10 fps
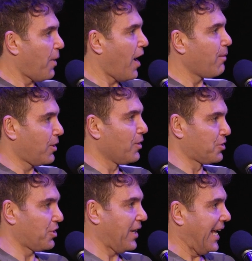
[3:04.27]
pop
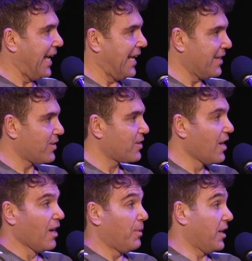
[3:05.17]
culture is,
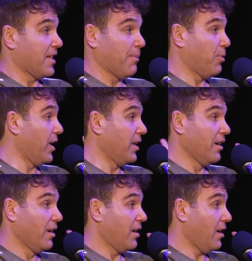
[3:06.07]
because they put
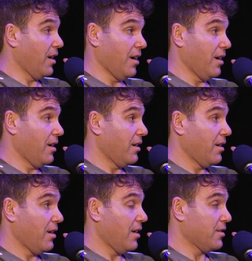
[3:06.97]
a
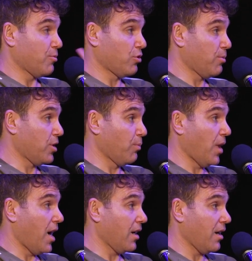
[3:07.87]
subscription
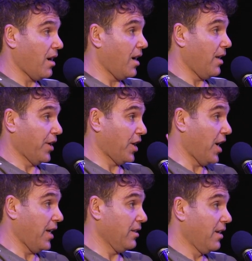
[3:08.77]
block on The
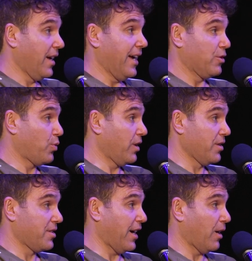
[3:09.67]
Cut, and Twitter
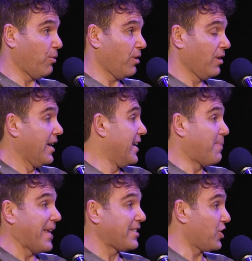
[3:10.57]
is terrible. It's
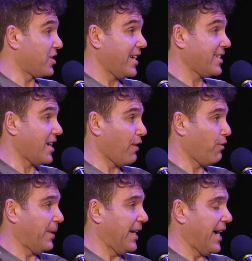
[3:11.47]
basically just TikTok
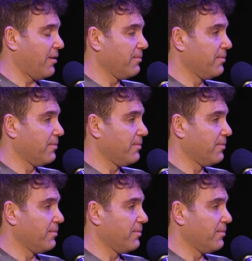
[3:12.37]
for me now.